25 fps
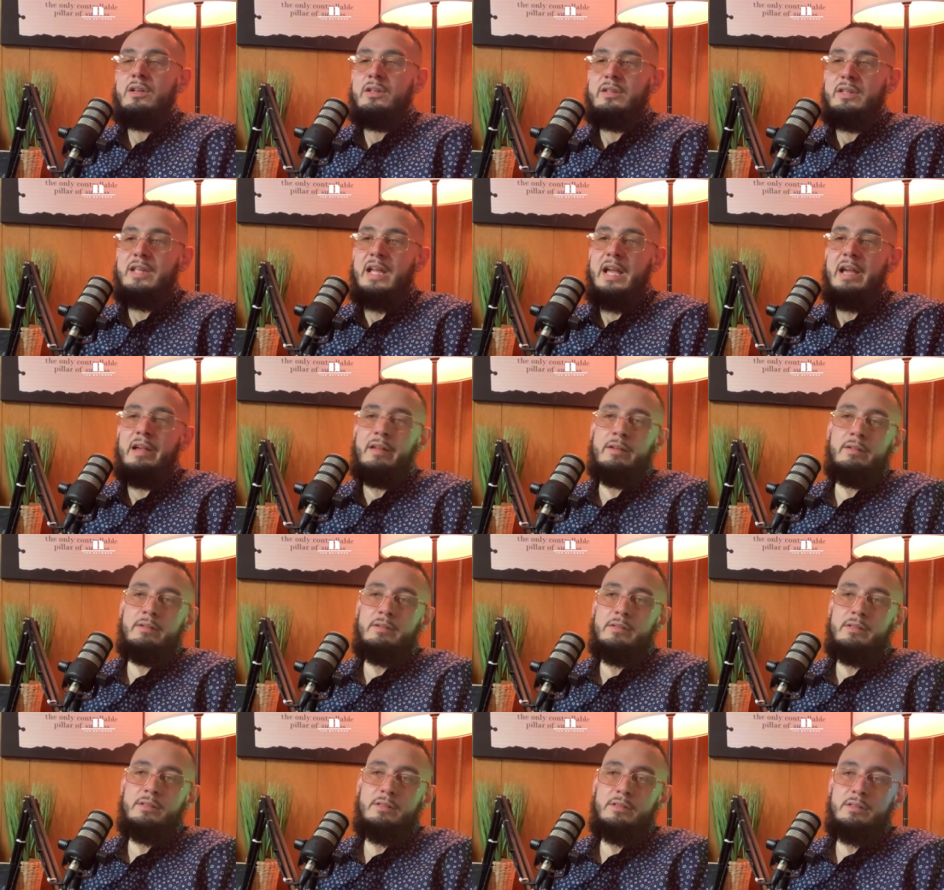
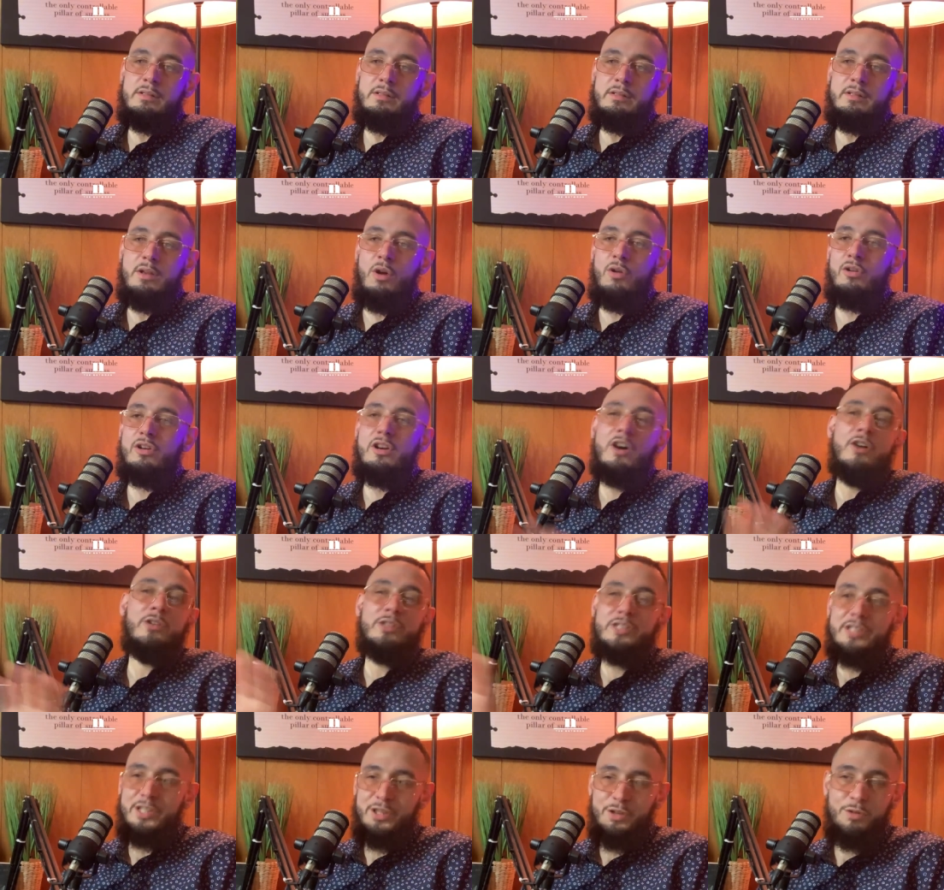then don't
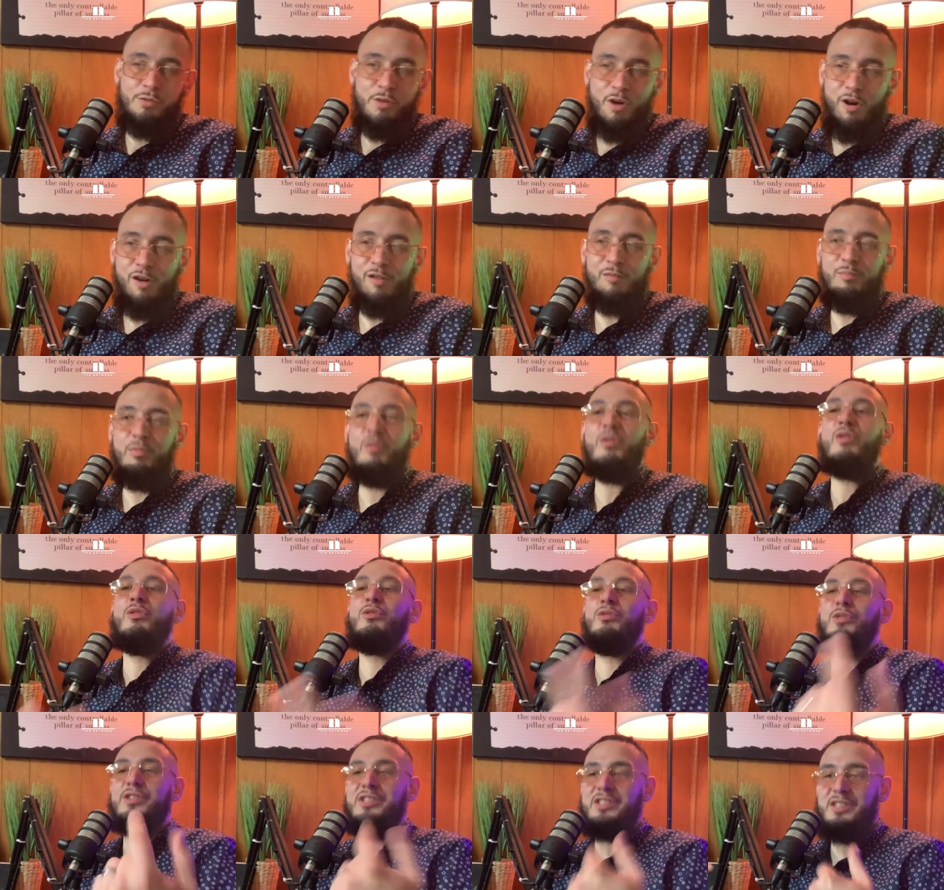go to the wrong
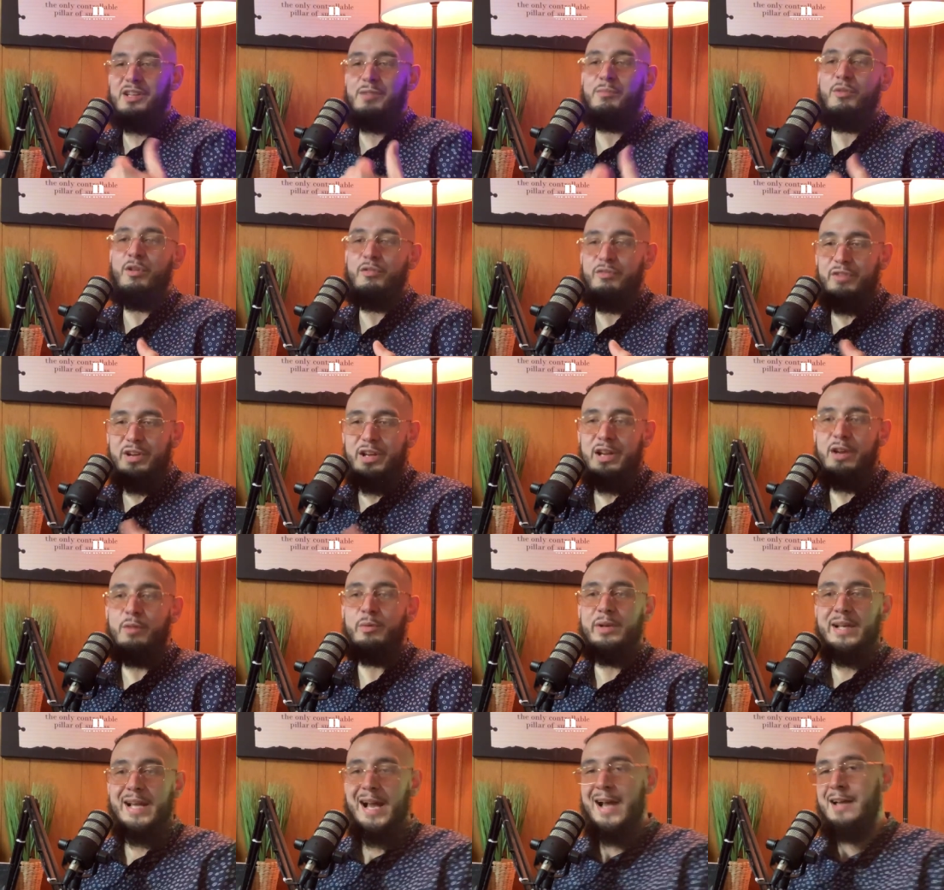brokerage. Come over
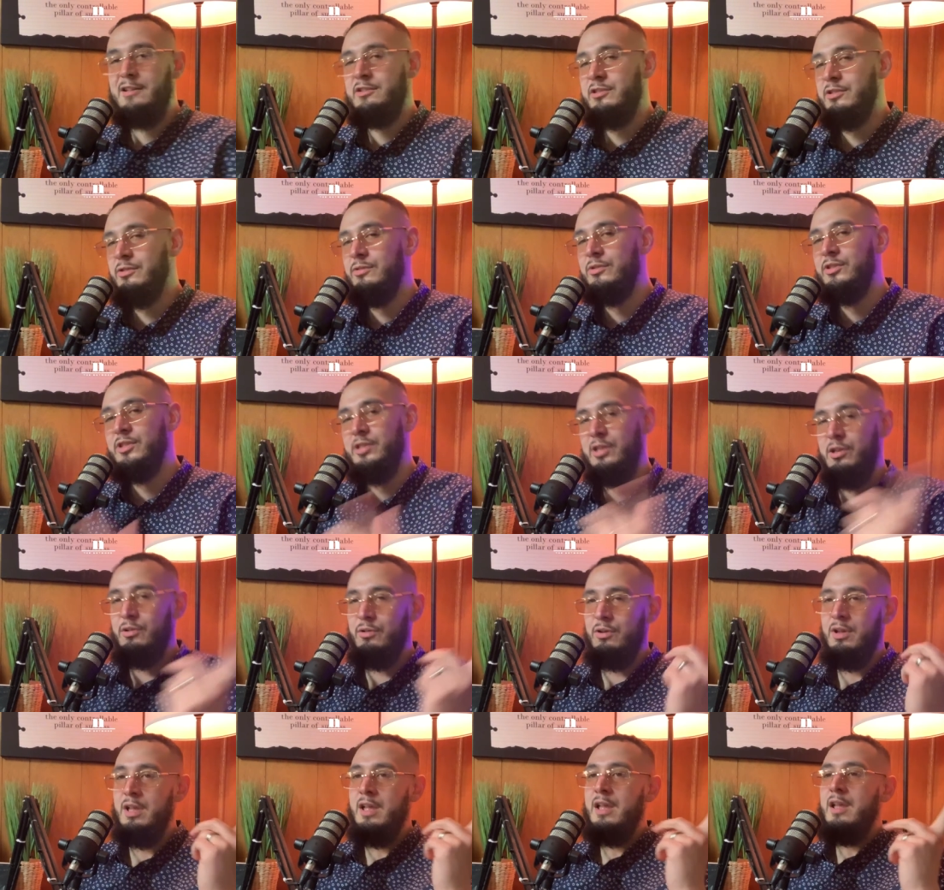here. We got you.
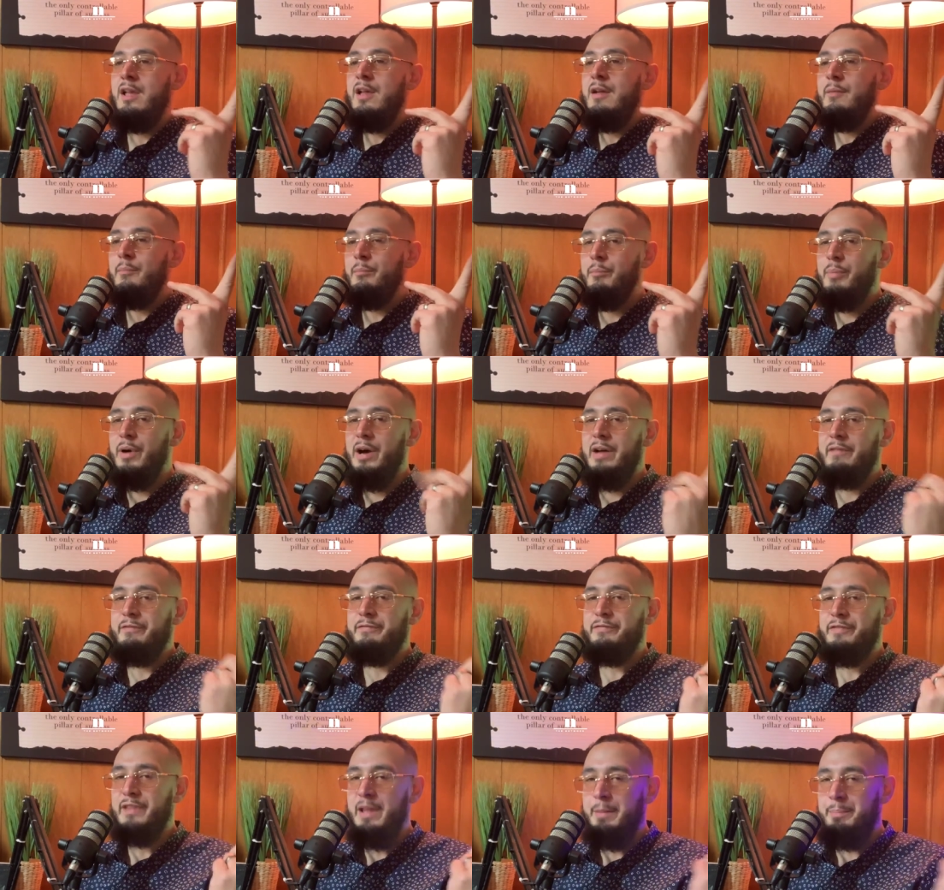So,
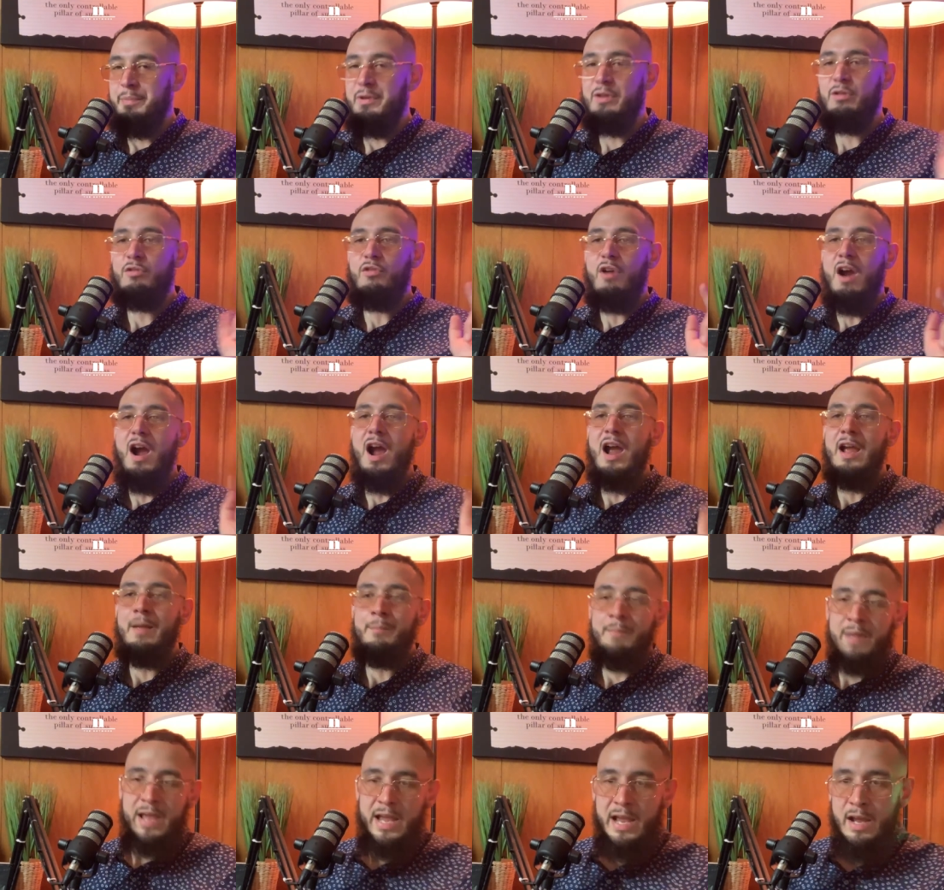but Flip n
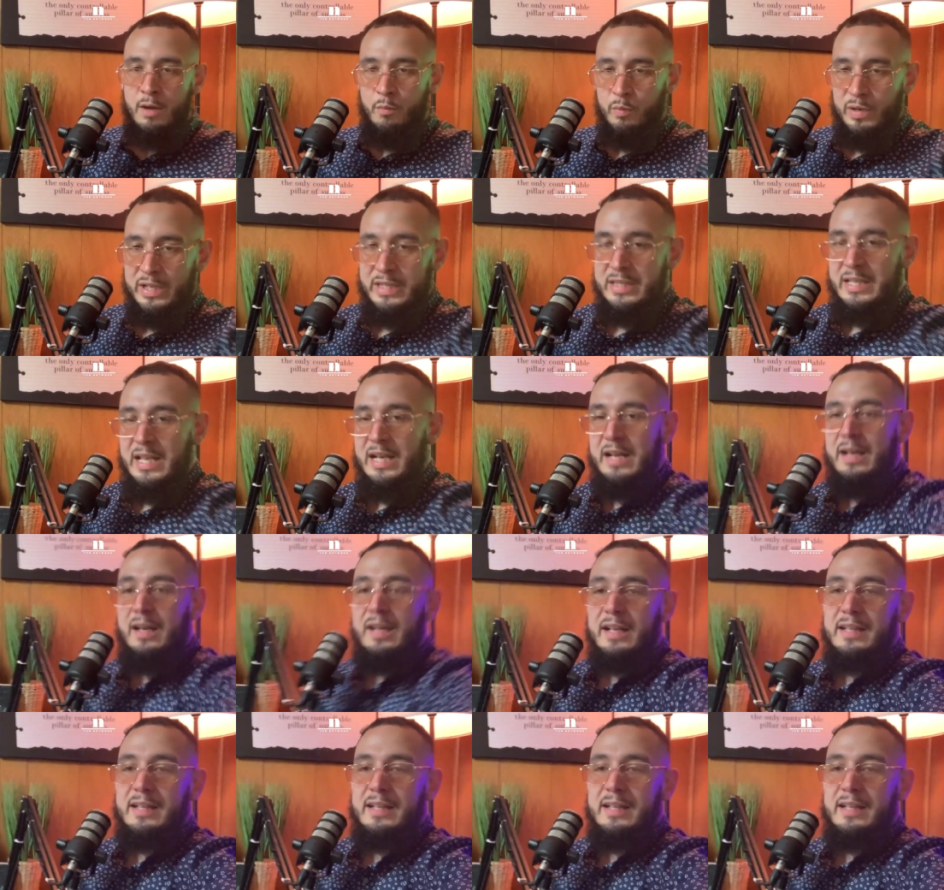Grind, man. We did it